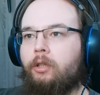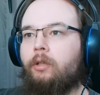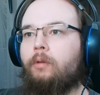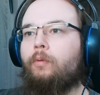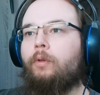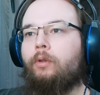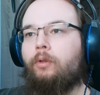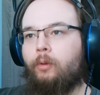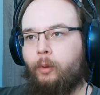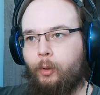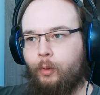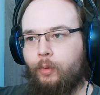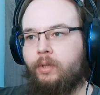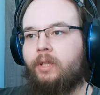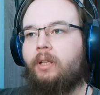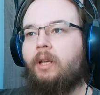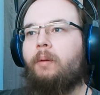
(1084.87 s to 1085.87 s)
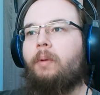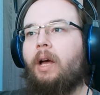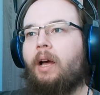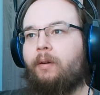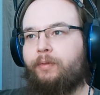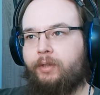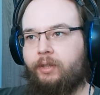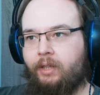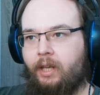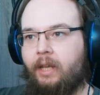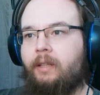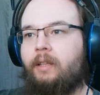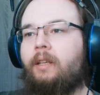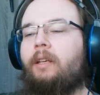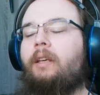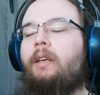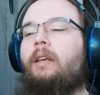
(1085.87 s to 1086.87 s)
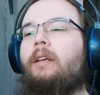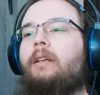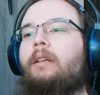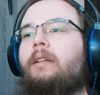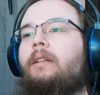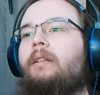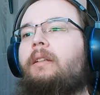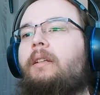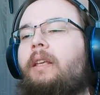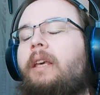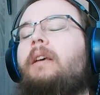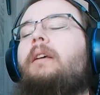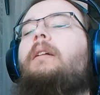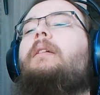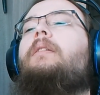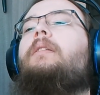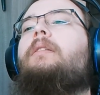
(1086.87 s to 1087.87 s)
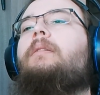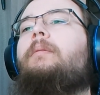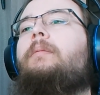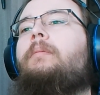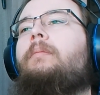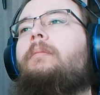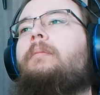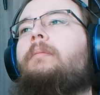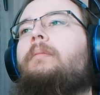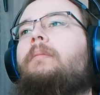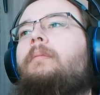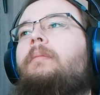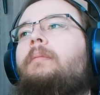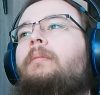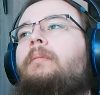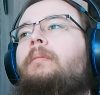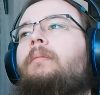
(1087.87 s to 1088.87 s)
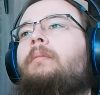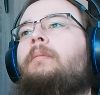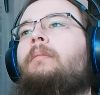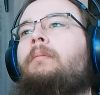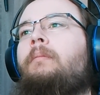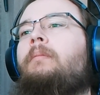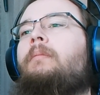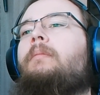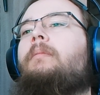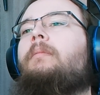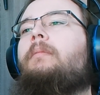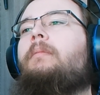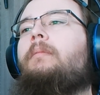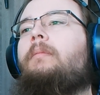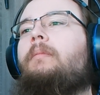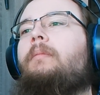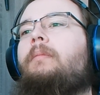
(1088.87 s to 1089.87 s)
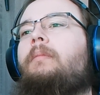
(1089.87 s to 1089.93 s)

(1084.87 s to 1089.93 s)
she didn't want to lose them after getting uh, killed. Hmm.